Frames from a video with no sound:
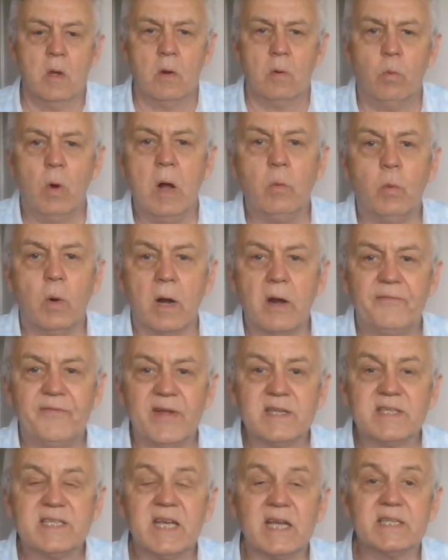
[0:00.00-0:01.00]
Well, what a
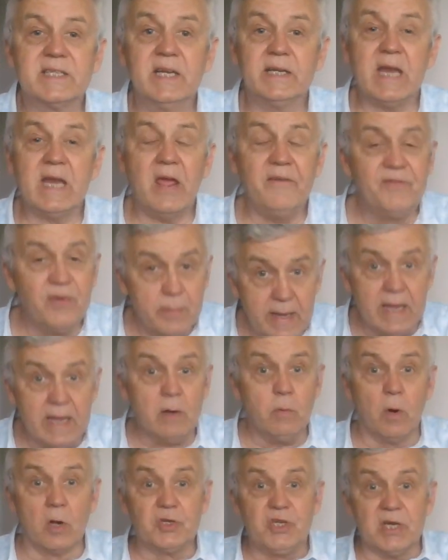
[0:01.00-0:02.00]
fantastic day for me it
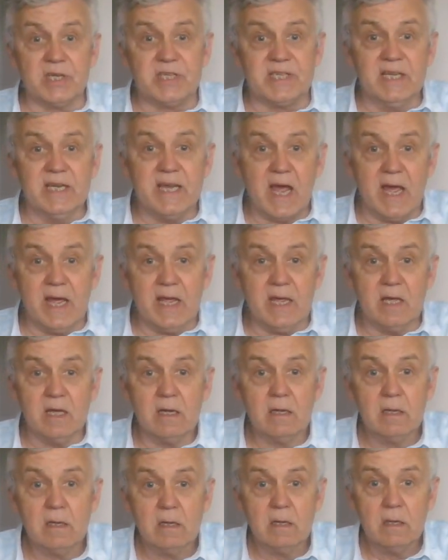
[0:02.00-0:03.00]
was yesterday.
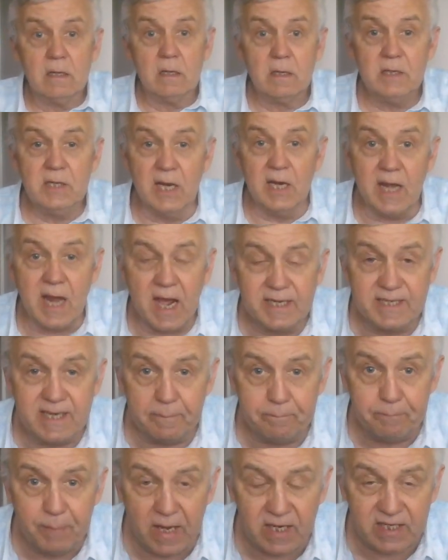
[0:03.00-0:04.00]

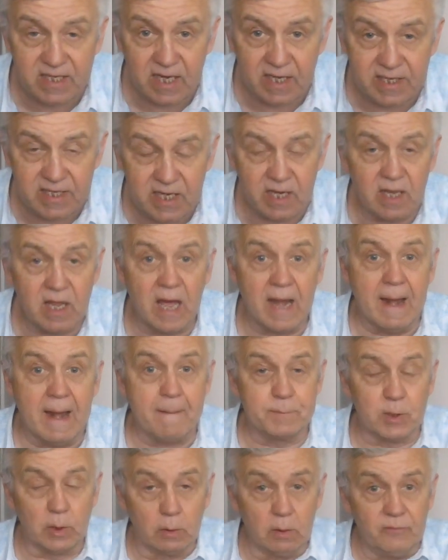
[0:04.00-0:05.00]
United beat City, and
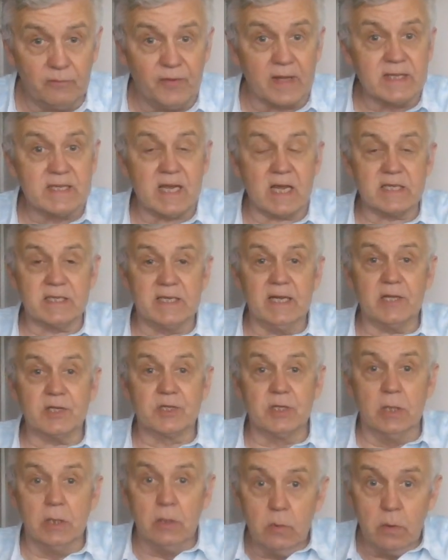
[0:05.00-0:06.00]
absolutely fantastic
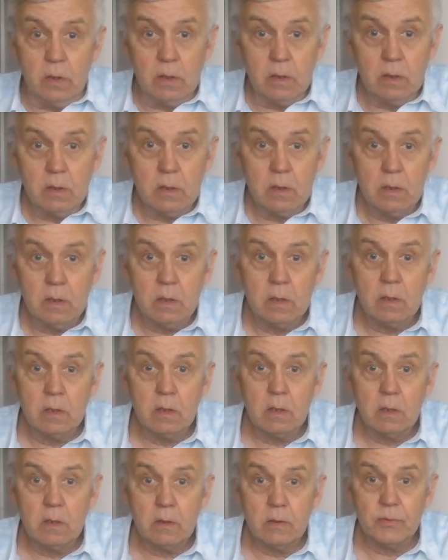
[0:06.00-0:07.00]
too.
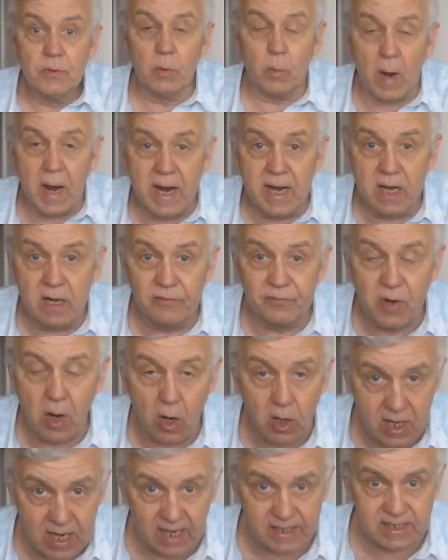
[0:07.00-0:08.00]
The Wire have
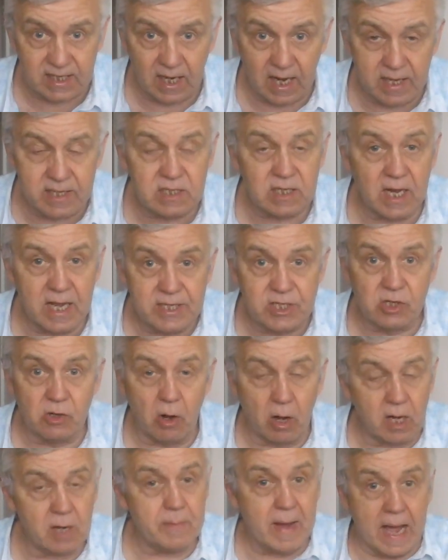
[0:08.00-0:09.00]
got Catalans later
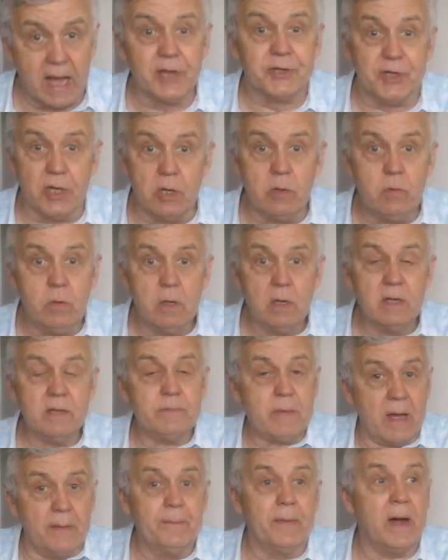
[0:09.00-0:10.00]
on, I'm at a do,
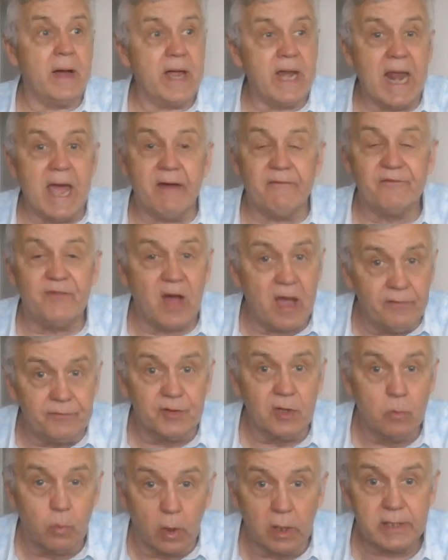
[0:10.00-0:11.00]
I'm at an half five
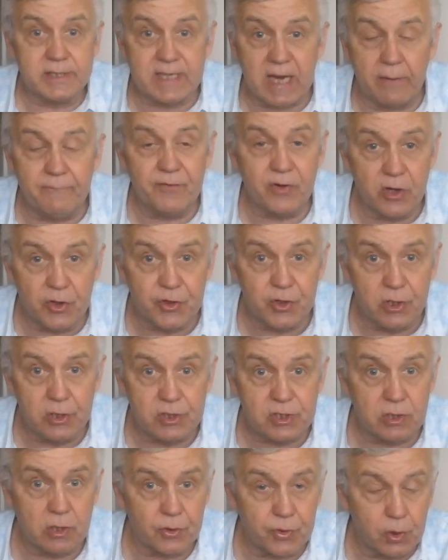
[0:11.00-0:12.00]
do. What a time for the
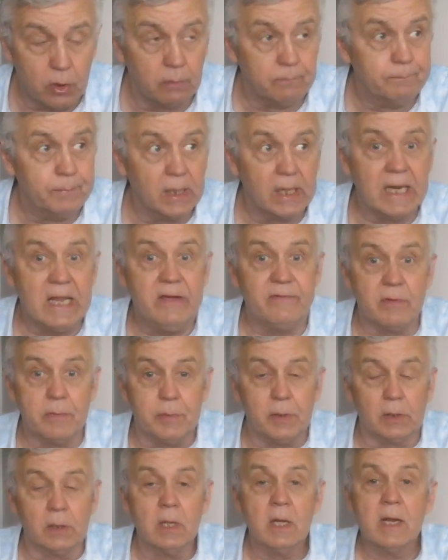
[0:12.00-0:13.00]
30th,
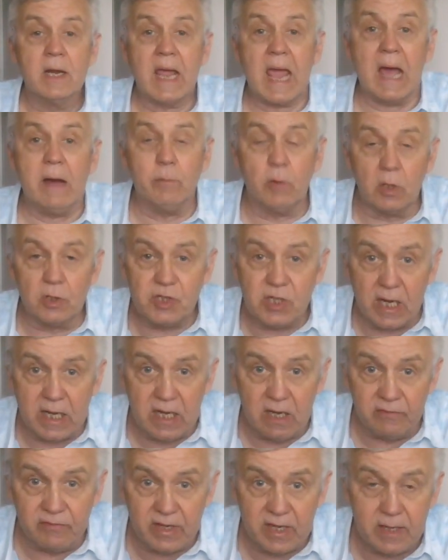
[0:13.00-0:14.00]
unbelievable. Can't watch
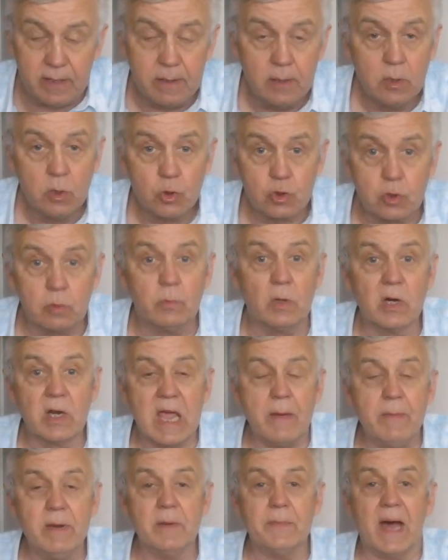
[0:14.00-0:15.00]
any of it. Someone
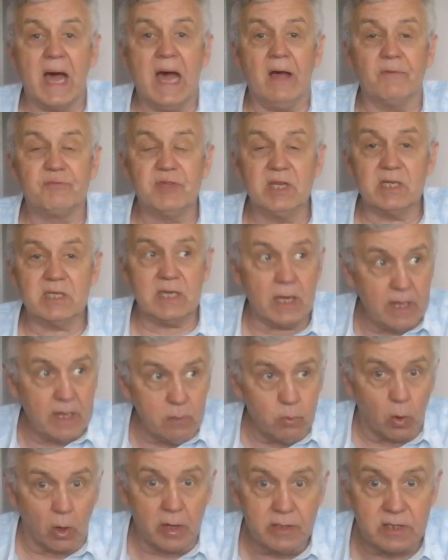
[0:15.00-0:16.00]
came in about half six, said, hey,
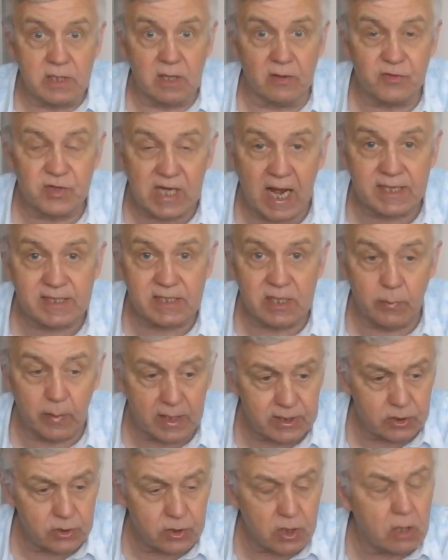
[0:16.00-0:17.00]
Warrington have started. Well, I
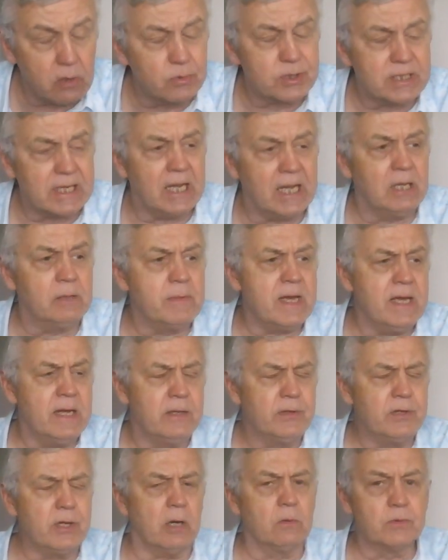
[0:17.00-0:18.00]
said, don't tell
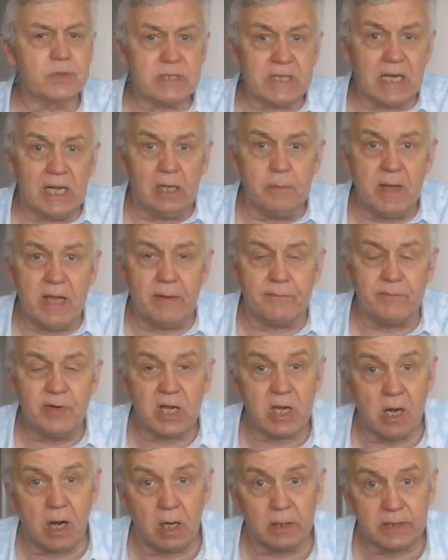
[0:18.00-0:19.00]
me, I'm
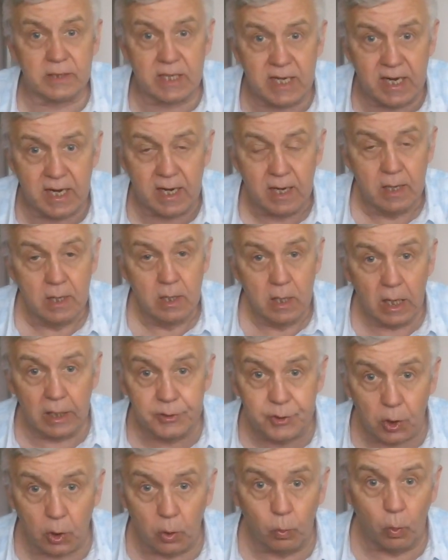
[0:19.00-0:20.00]
recording it. I
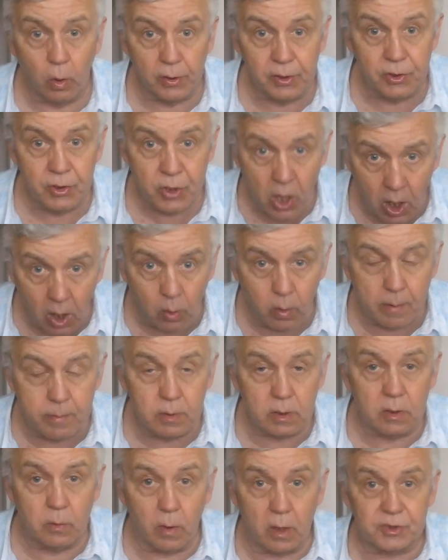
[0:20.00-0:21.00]
don't want to know, I'm
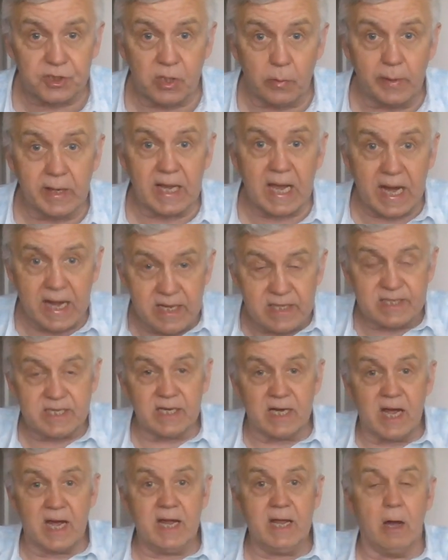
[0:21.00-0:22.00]
going to watch it when I get in
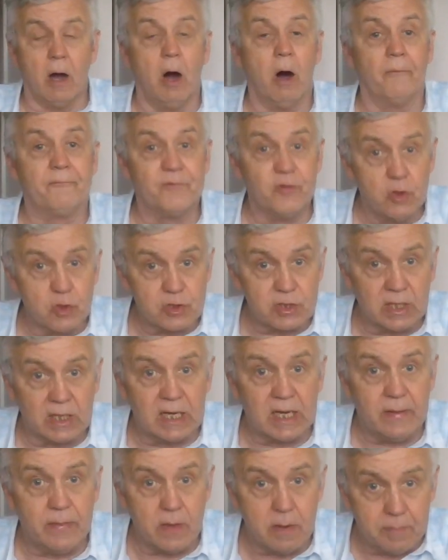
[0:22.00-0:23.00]
tonight or first thing
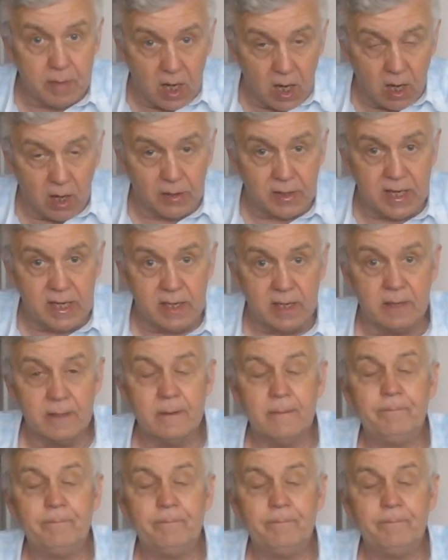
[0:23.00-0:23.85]
in the morning.